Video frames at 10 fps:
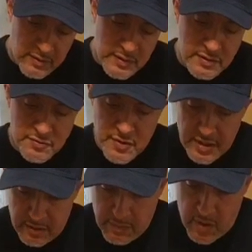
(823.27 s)
It does
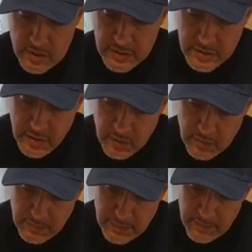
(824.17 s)
Rekordbox too.
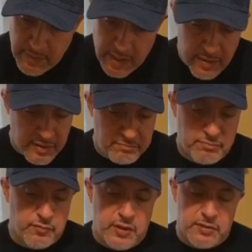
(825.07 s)
I
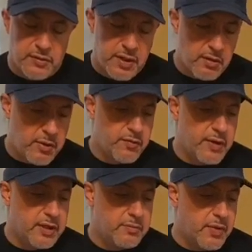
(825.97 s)
really don't care about
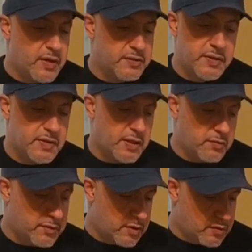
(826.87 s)
Rekordbox because I
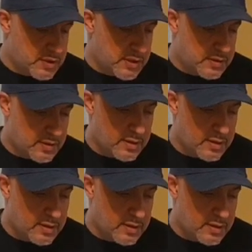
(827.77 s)
don't use it.